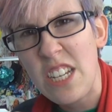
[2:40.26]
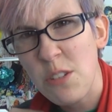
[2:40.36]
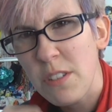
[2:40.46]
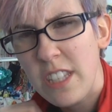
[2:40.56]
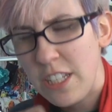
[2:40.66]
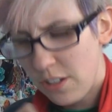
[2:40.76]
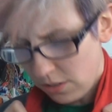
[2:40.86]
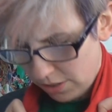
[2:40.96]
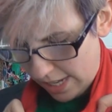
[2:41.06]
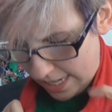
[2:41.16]
Dangerously
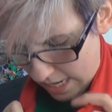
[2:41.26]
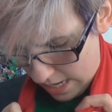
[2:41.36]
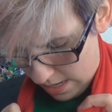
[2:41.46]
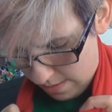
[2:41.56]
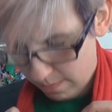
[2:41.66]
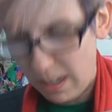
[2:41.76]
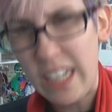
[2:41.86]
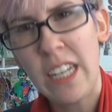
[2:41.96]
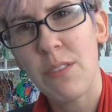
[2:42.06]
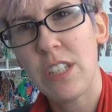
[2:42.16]
turtlenecky?
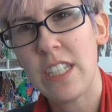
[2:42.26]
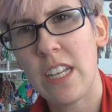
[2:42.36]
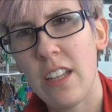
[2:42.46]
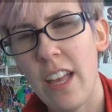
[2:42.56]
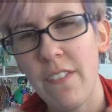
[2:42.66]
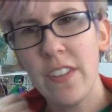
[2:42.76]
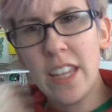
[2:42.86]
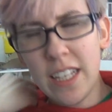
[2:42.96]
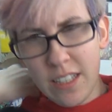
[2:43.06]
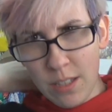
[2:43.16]
I can't really tell. I
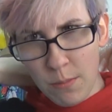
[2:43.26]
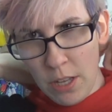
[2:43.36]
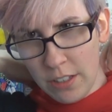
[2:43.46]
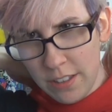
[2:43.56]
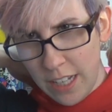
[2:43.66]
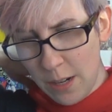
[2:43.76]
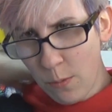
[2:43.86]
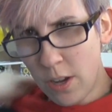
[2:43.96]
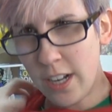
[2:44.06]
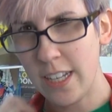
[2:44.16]
feel like it's smaller than I
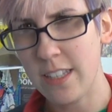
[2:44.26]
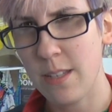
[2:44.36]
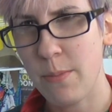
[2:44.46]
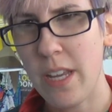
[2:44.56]
wanted it to